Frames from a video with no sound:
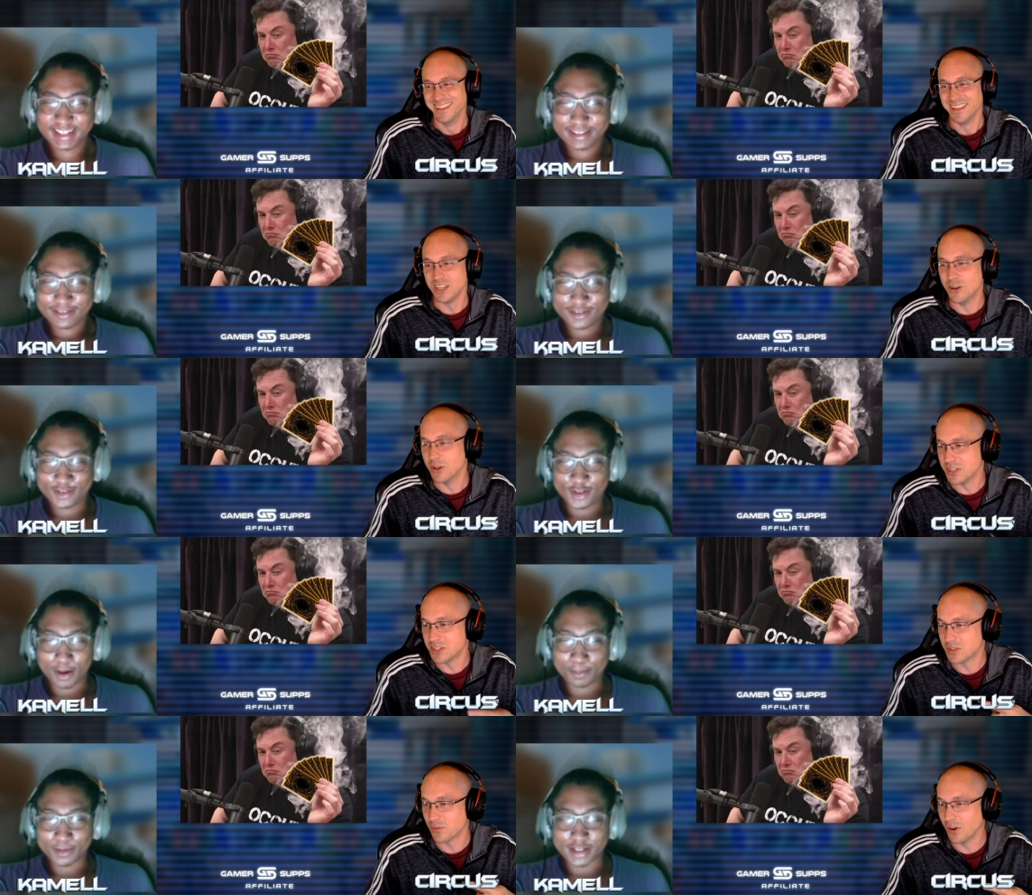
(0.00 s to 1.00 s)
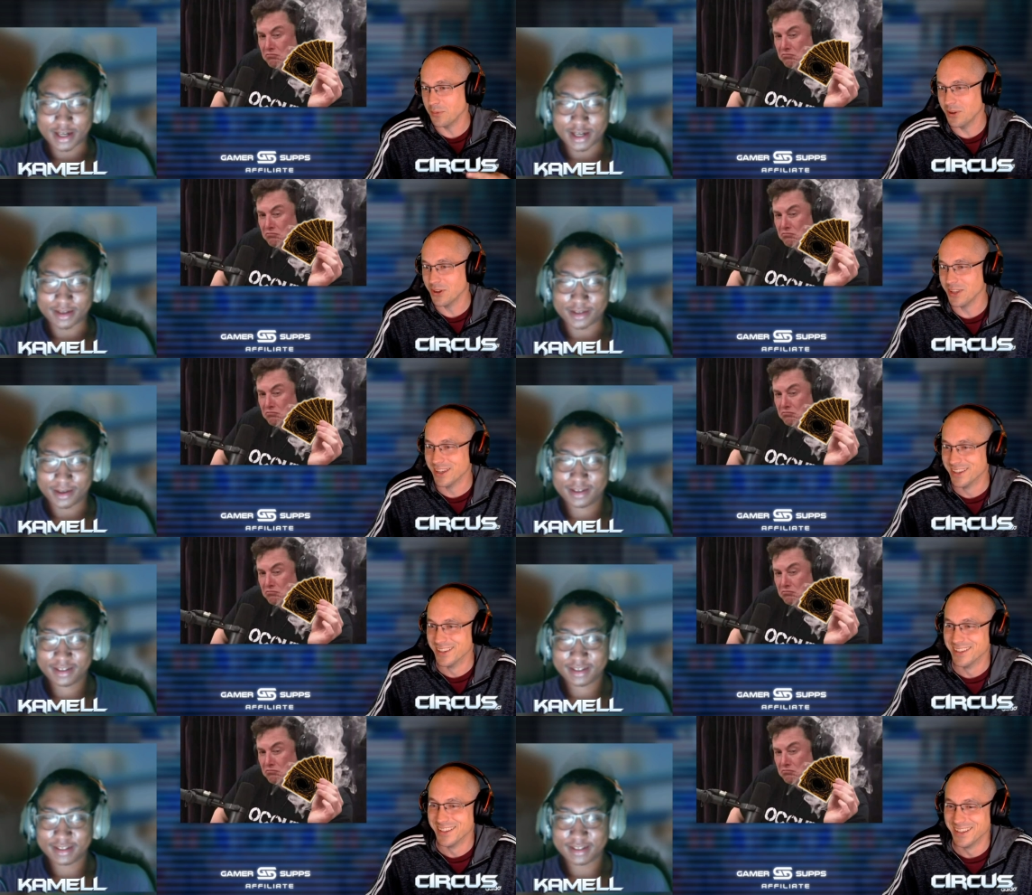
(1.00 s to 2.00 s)
Speaker 1: You know what this is from, Double, don't
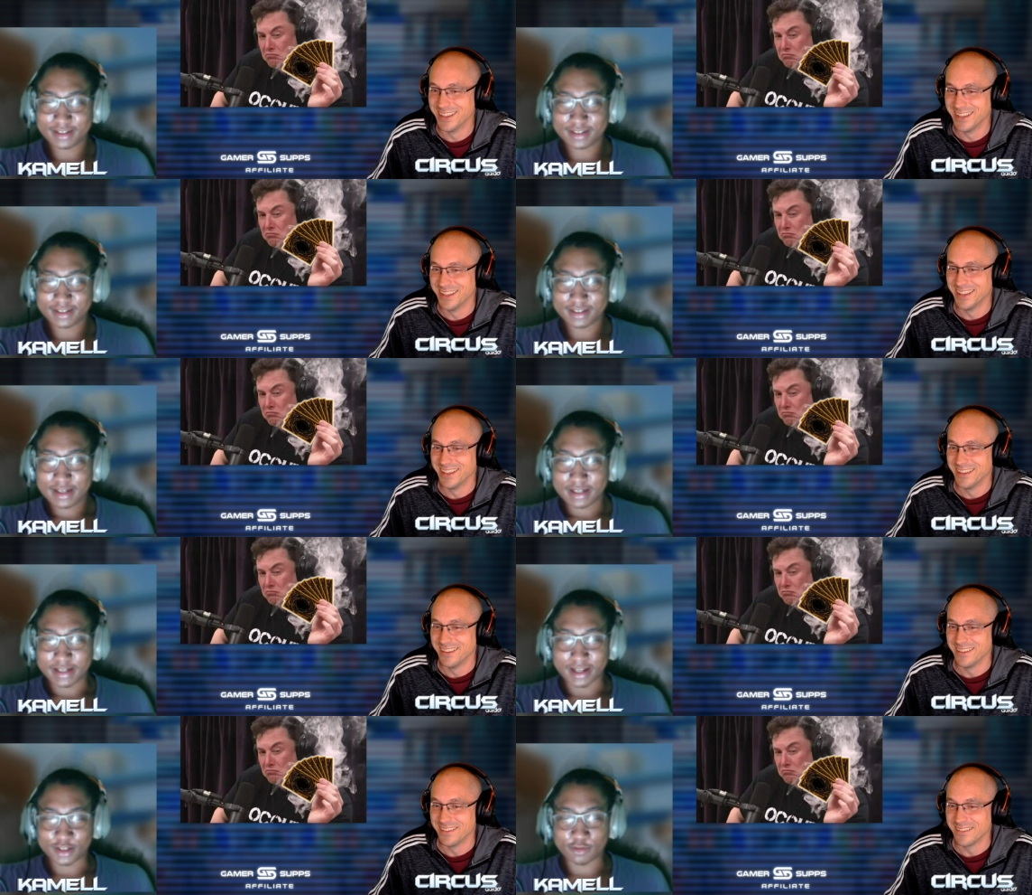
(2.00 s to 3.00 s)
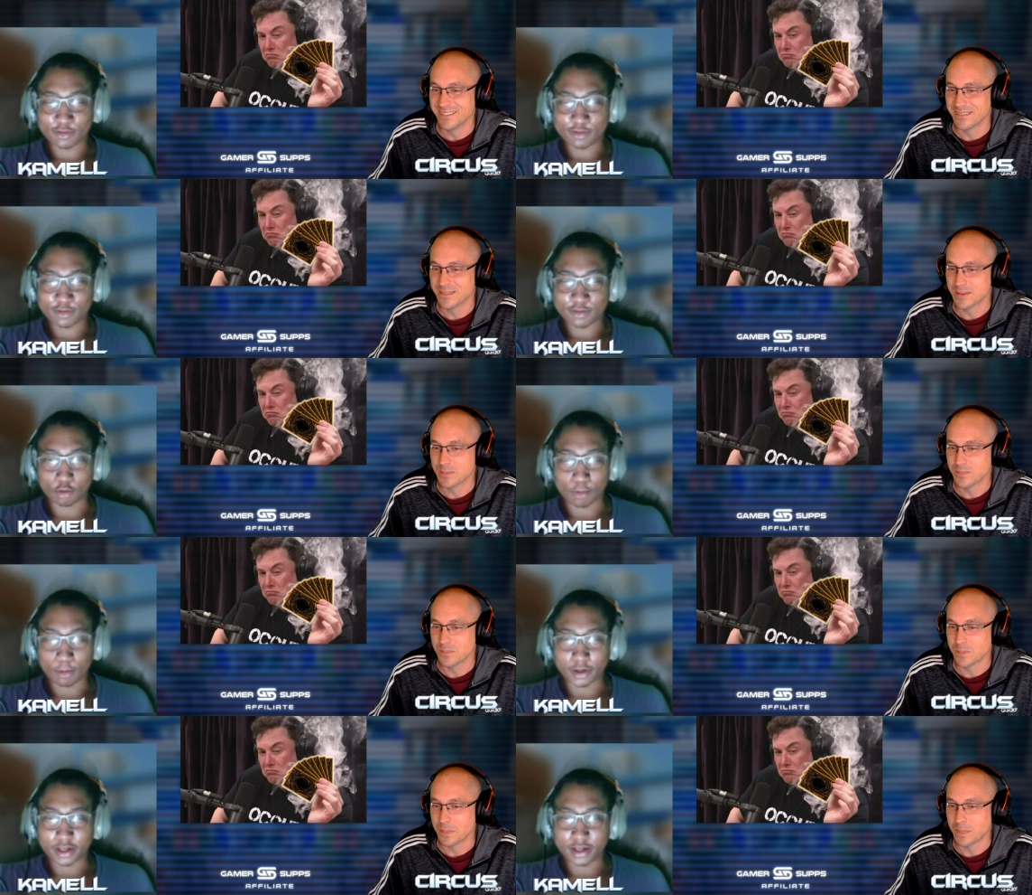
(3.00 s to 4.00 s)
you? Yeah, it's from
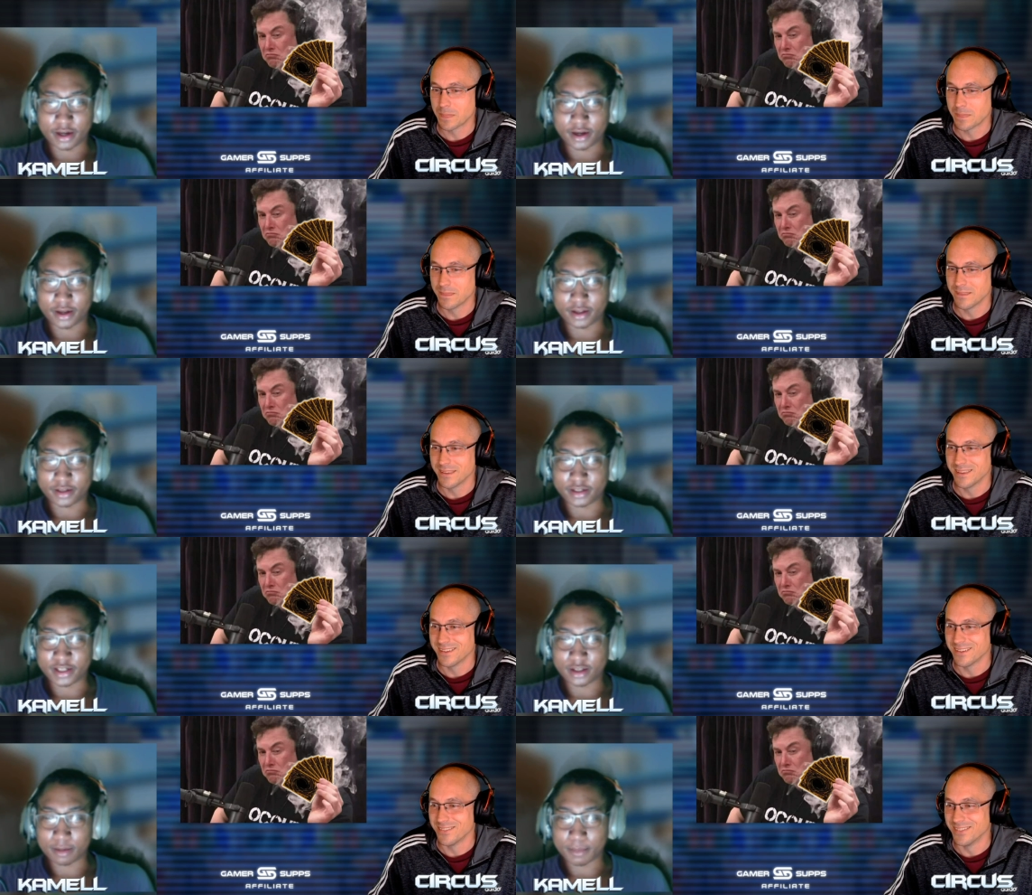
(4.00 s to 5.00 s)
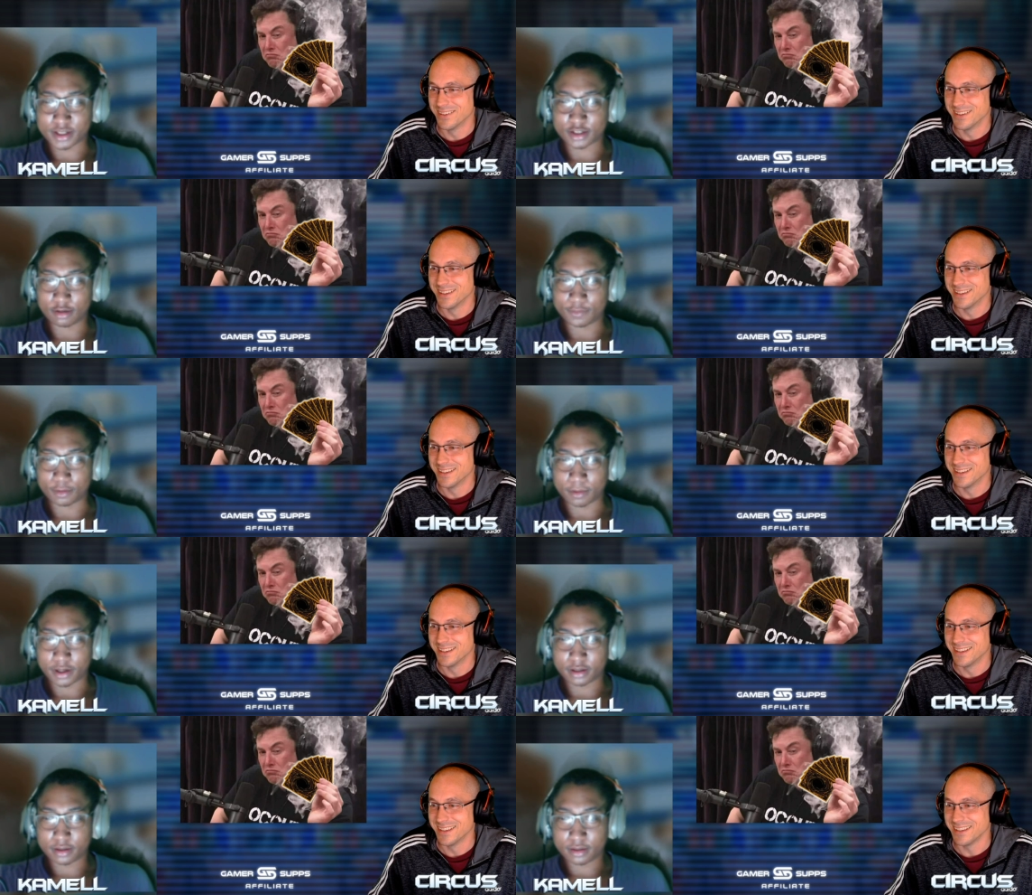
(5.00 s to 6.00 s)
the Joe Rogan, uh, Elon Musk
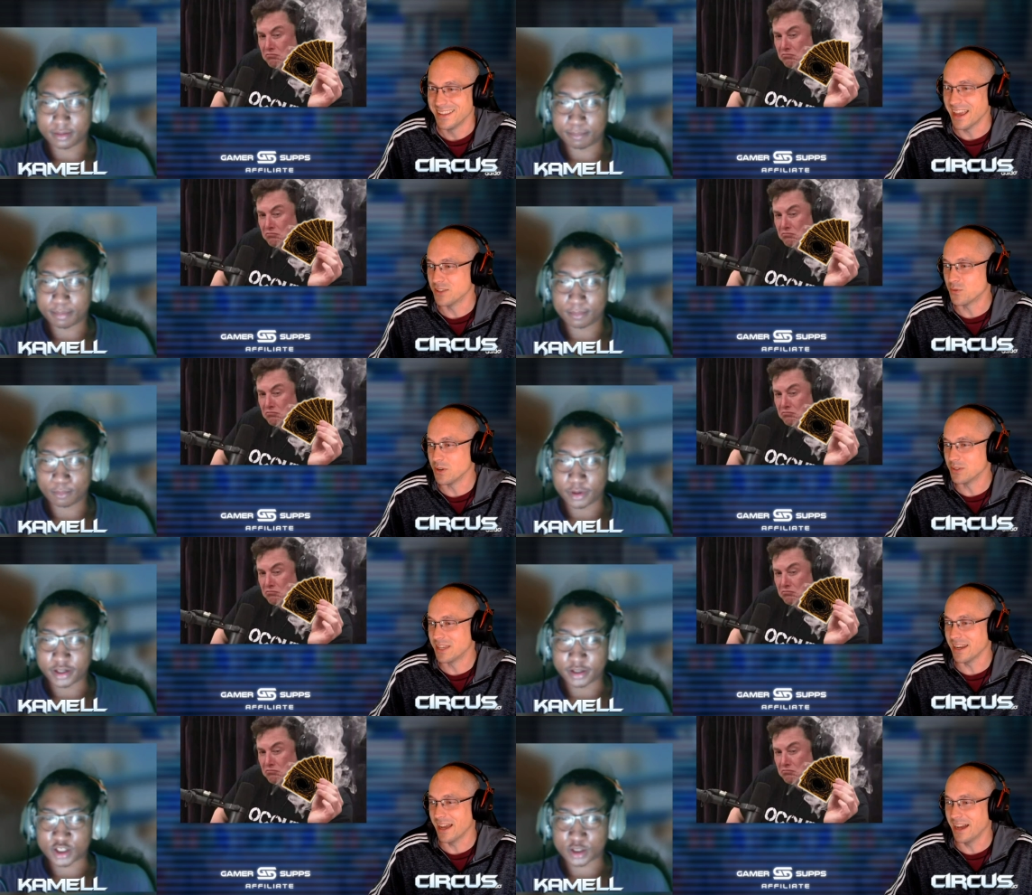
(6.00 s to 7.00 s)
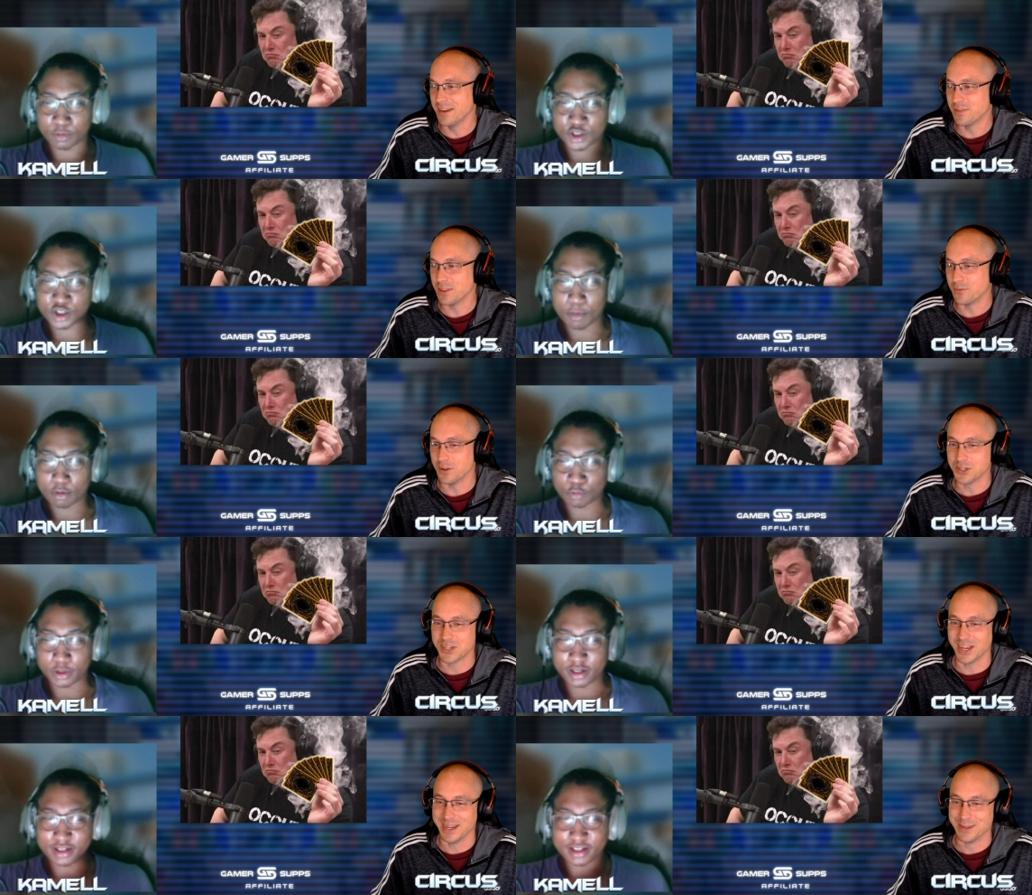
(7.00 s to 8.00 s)
interview,
Speaker 2: right? Yeah, it's when he was getting high Rage, for the
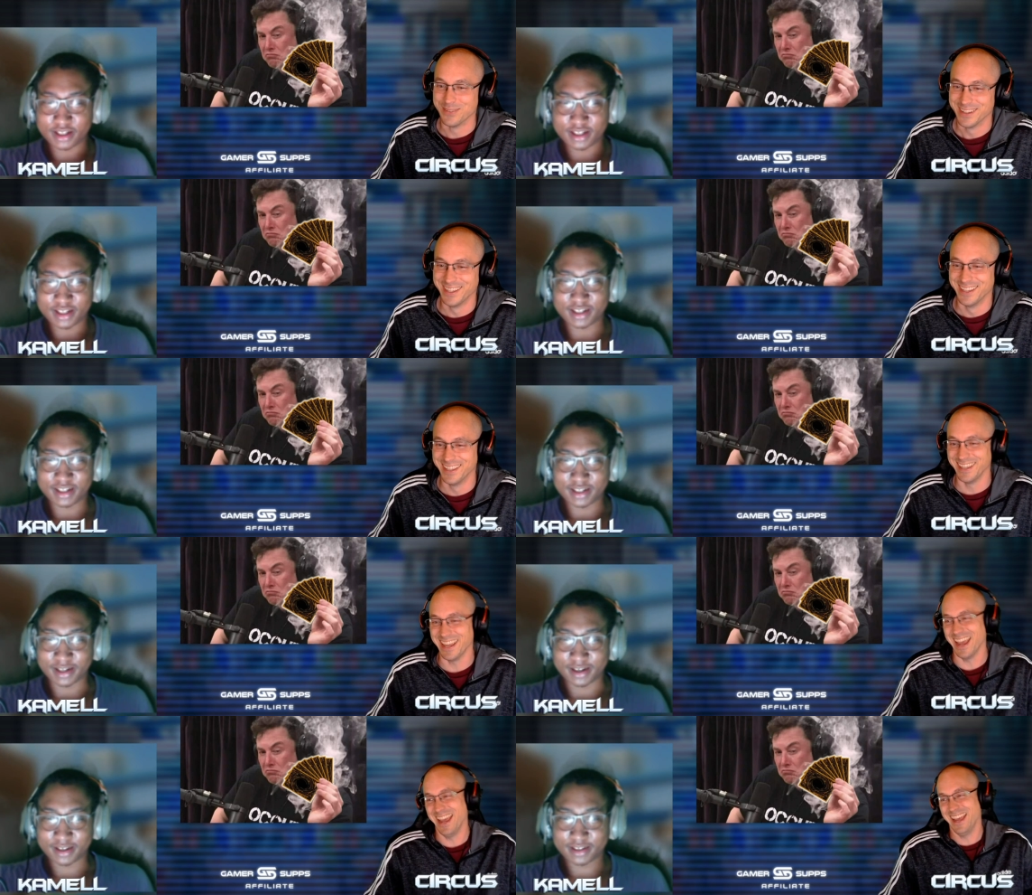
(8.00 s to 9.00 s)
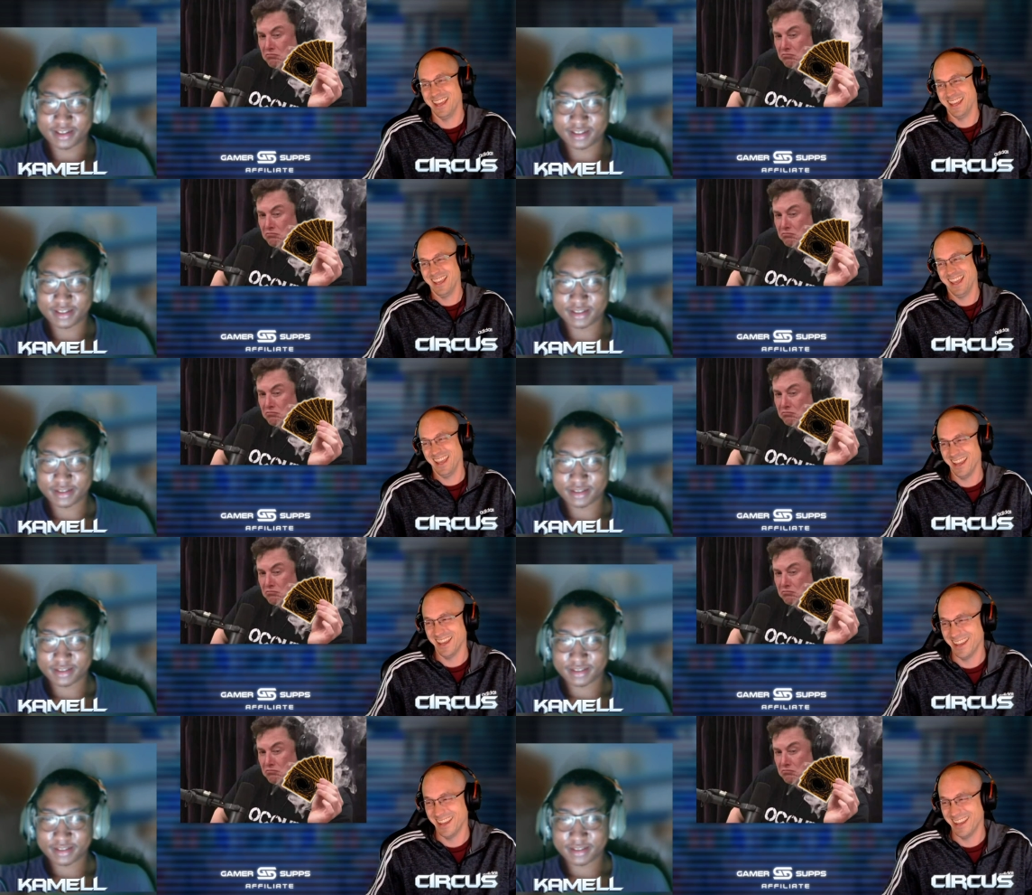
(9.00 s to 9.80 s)
first time. Weed. Yeah. Yeah.